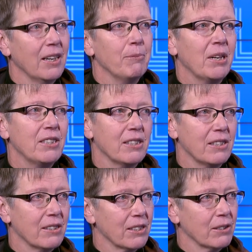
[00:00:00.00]
and by
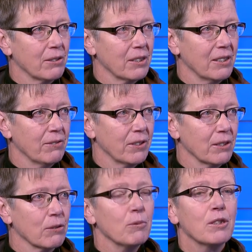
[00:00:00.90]
statistical
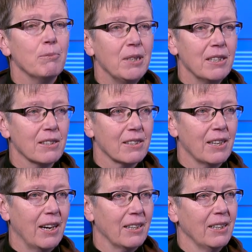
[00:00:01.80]
significance which means
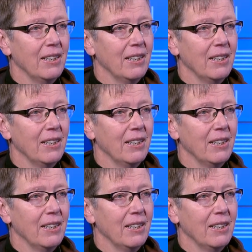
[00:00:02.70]
that